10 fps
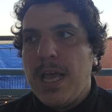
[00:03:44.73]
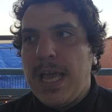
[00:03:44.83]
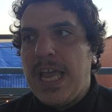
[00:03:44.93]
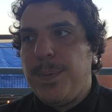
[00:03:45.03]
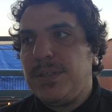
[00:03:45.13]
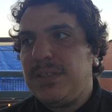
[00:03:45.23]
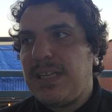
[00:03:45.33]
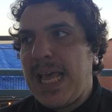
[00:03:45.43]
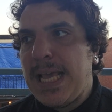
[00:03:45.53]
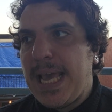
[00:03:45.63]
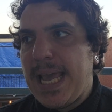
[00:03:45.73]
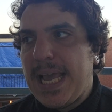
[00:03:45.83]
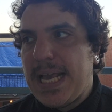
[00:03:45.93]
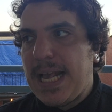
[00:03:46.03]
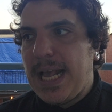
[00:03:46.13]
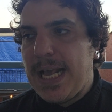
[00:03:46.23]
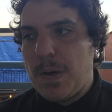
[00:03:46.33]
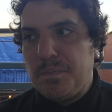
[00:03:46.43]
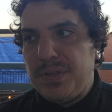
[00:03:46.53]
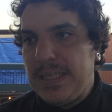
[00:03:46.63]
And it was just like a
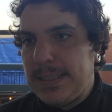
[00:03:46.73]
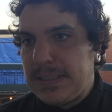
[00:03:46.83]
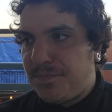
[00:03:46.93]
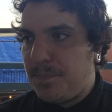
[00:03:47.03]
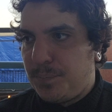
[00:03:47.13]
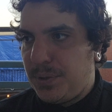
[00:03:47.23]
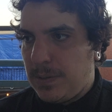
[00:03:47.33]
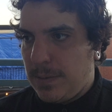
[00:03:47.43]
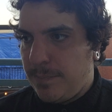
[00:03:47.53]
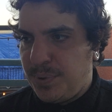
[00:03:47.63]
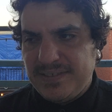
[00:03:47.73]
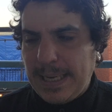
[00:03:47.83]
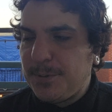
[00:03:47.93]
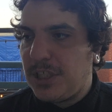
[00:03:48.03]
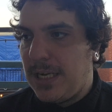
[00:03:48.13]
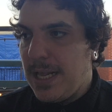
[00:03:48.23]
completely different perception,